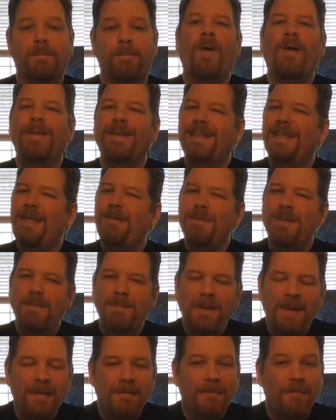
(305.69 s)
While it seems to
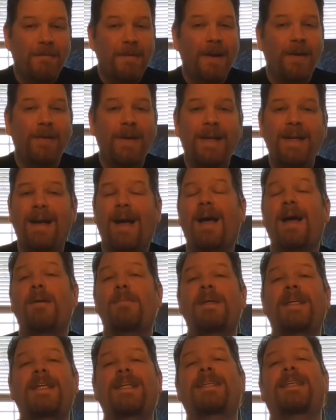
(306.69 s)
be a very
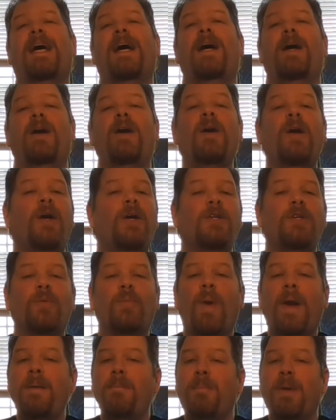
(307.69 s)
common desire to
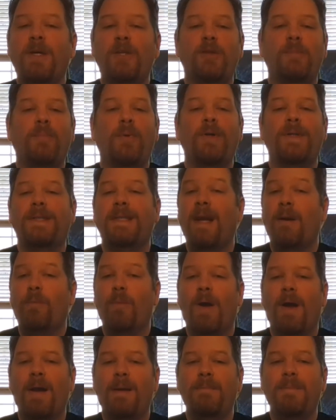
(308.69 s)
write picture books that
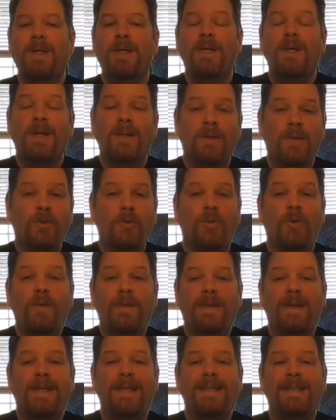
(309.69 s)
rhyme, the
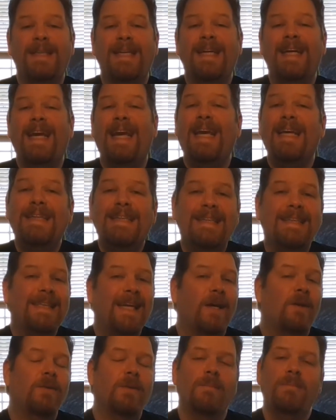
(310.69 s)
truth is it's
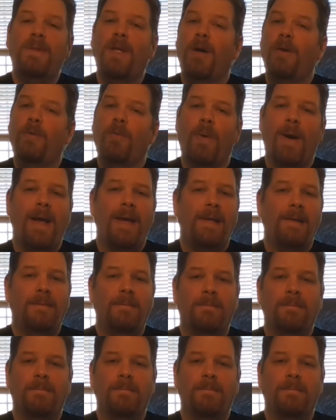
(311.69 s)
seldom done right.